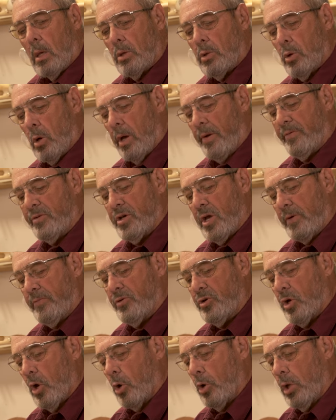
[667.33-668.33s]
So as
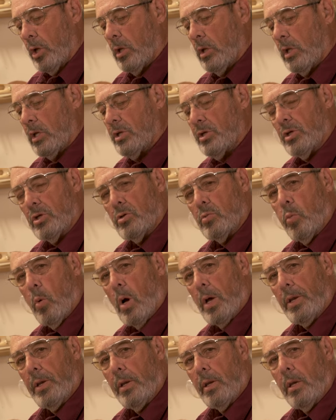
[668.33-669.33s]
I've shown you, this is
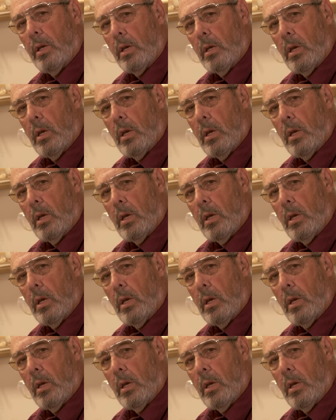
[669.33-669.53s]
what